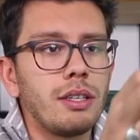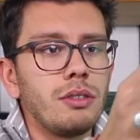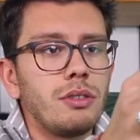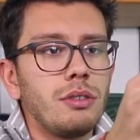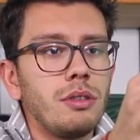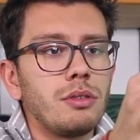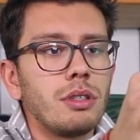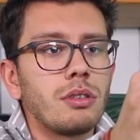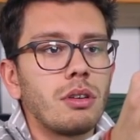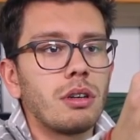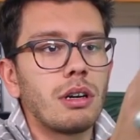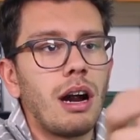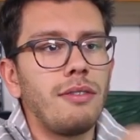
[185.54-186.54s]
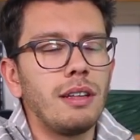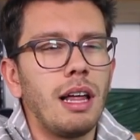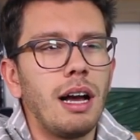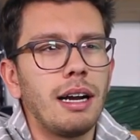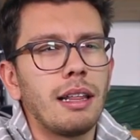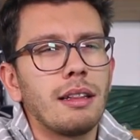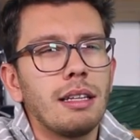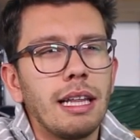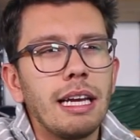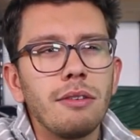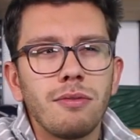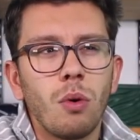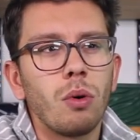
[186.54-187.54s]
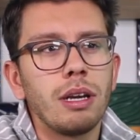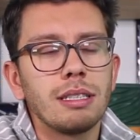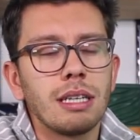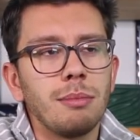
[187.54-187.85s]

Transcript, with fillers: introduced the Turn-O-Graph line in the late 40s, I